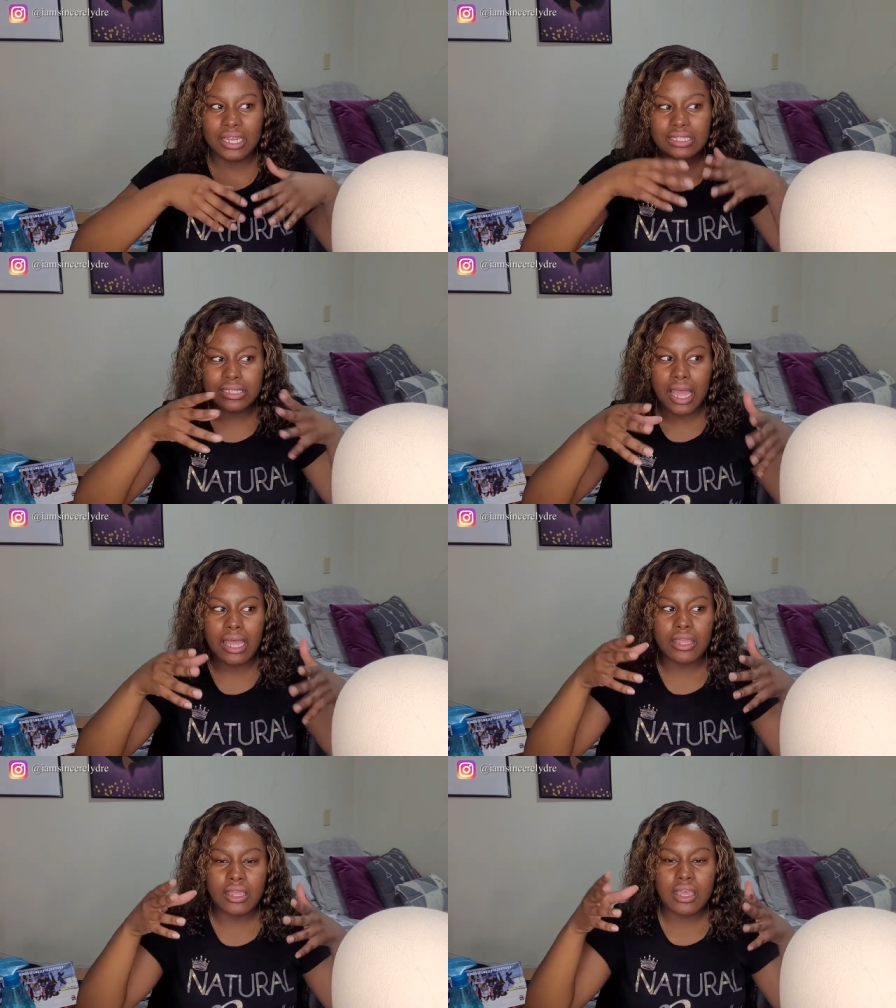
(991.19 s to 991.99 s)
And it's
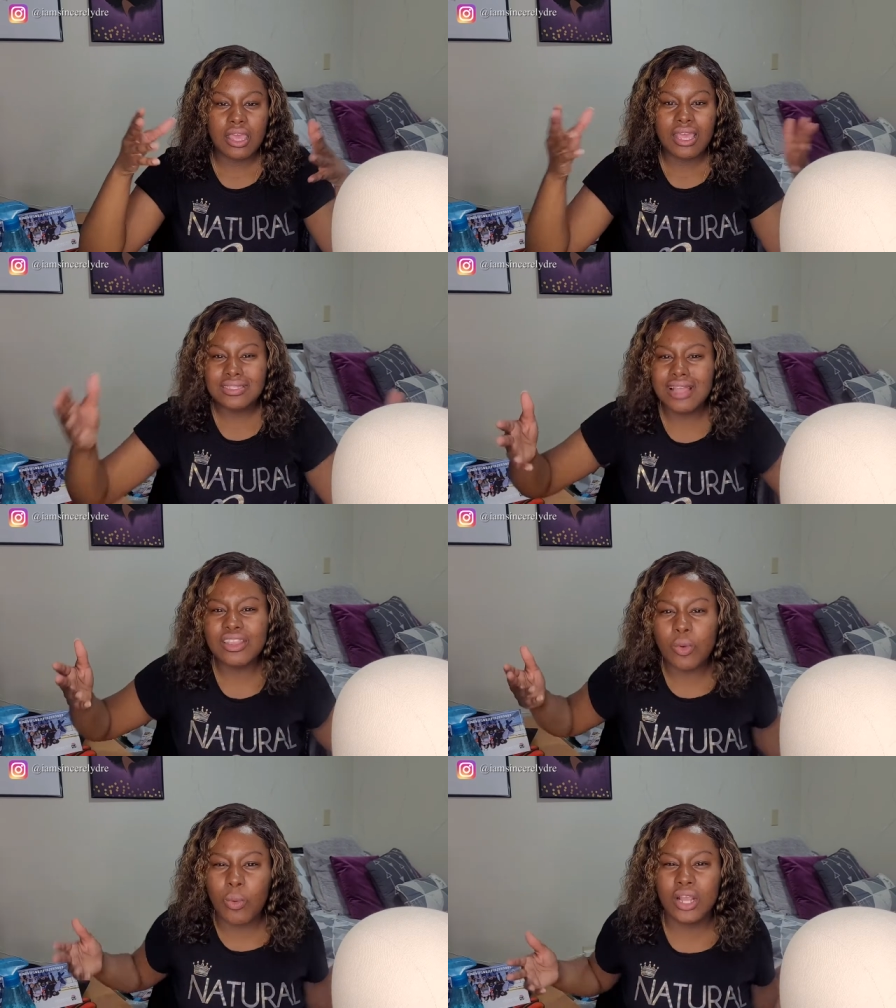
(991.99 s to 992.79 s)
not
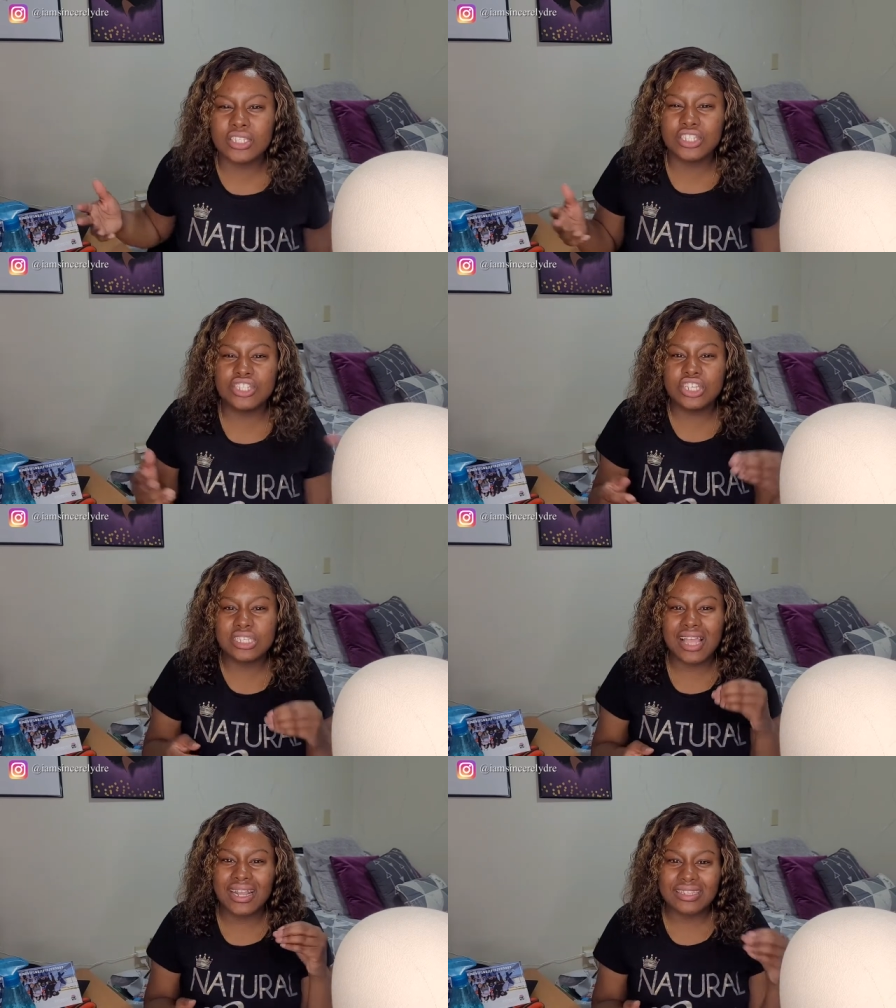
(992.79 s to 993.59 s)
the worst. It's just
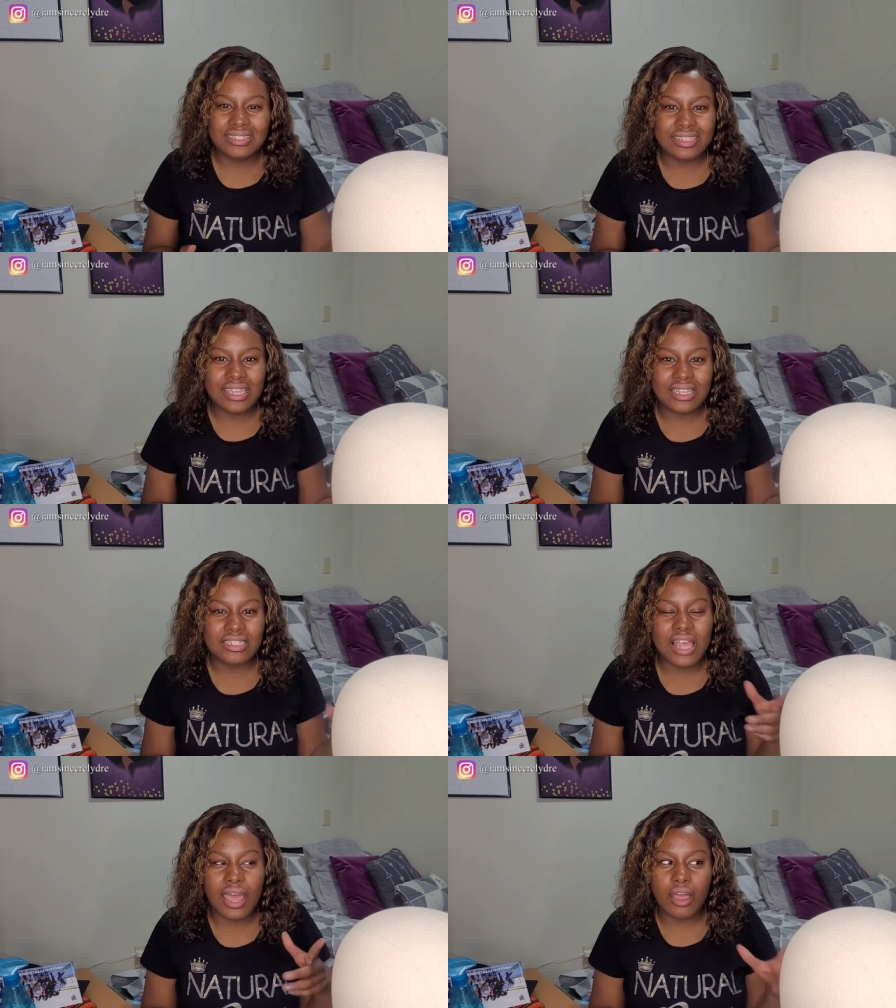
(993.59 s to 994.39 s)
like distinct. It's
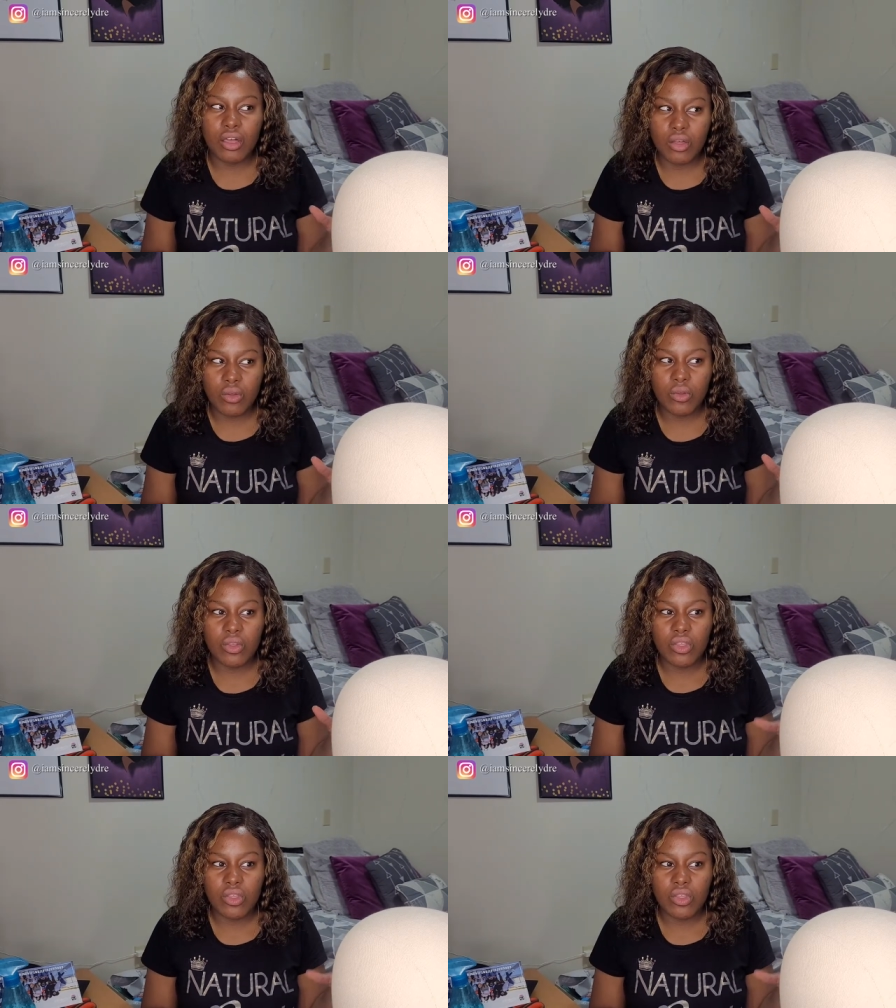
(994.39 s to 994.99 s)
like, oh,